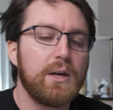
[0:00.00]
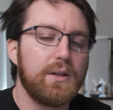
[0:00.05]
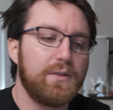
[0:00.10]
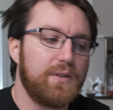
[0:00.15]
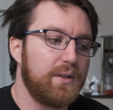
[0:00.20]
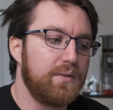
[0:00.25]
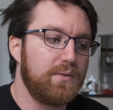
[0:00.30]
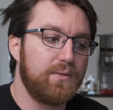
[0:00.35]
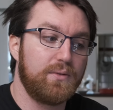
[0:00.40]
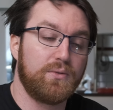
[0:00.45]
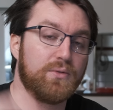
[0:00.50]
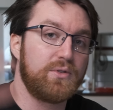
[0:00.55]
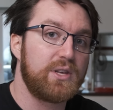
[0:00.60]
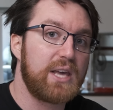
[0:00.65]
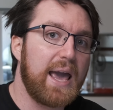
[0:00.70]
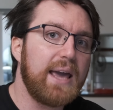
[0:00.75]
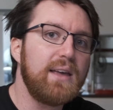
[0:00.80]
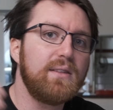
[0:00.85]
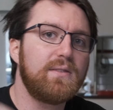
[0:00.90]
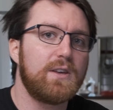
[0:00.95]
than
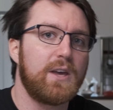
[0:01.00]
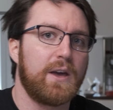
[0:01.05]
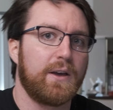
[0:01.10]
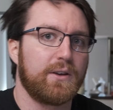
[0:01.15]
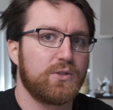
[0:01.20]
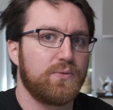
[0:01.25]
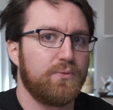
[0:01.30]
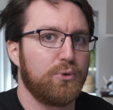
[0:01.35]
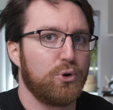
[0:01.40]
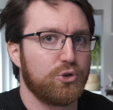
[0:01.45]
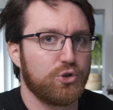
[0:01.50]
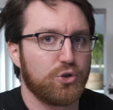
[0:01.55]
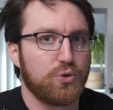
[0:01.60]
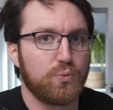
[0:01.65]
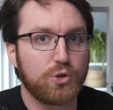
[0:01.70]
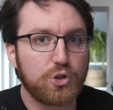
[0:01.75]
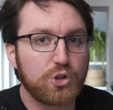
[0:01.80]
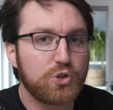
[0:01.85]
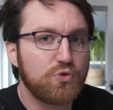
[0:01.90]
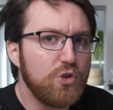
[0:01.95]
the ATX version,
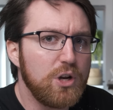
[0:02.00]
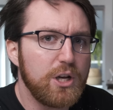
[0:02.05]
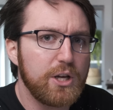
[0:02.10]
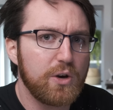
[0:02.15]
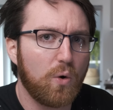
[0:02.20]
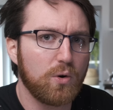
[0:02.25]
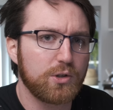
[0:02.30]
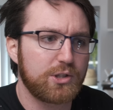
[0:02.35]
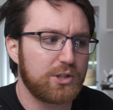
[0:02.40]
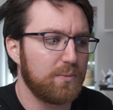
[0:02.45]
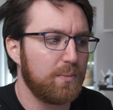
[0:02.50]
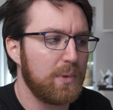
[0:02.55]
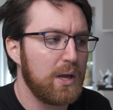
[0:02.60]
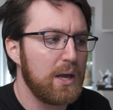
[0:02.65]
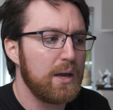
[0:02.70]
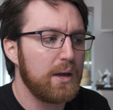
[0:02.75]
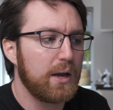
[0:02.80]
which is really awesome.